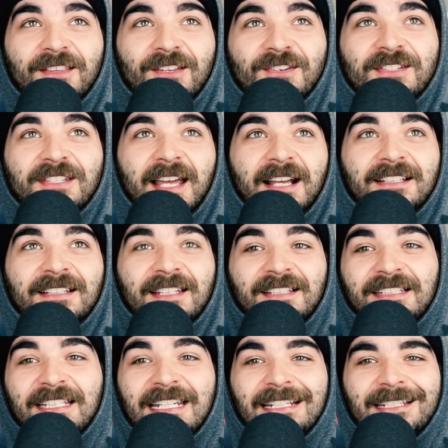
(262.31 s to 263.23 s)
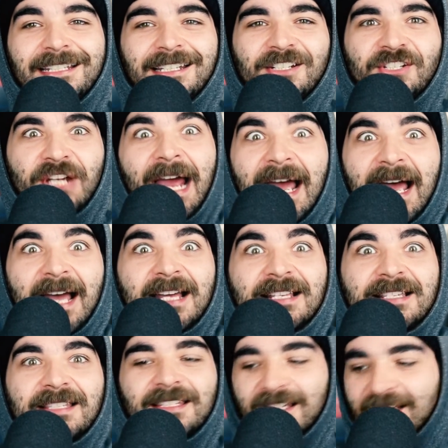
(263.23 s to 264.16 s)
There's like the TD
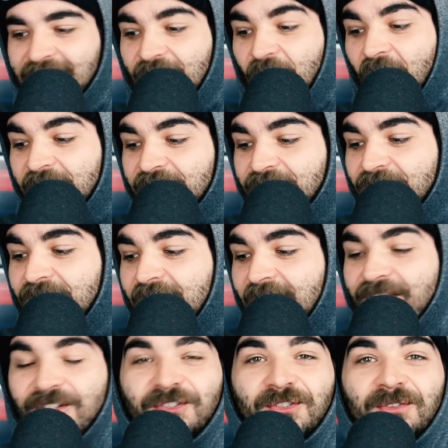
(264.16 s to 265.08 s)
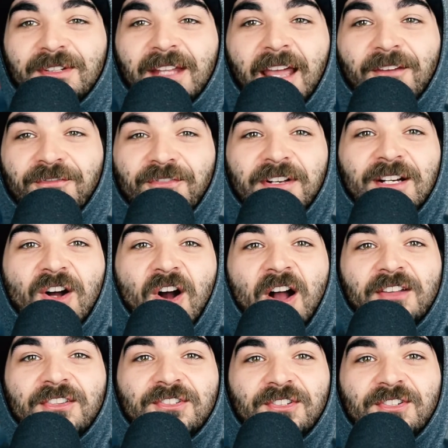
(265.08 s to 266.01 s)
Jazz concert, and they're doing like free
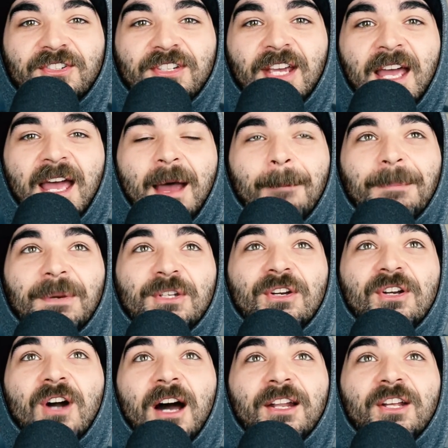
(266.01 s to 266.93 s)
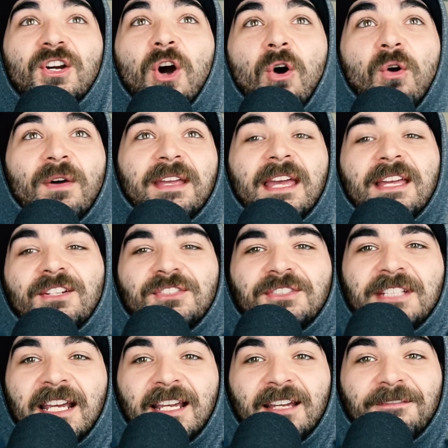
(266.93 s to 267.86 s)
concerts, but you got to go and get your
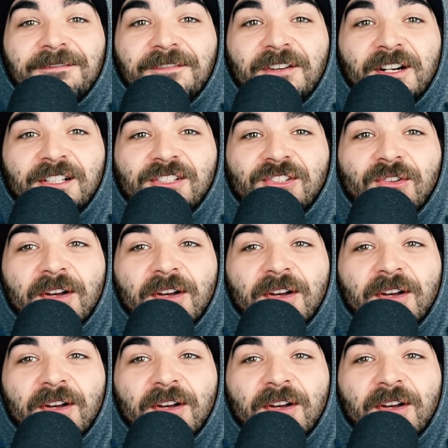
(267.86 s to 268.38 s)
ticket first.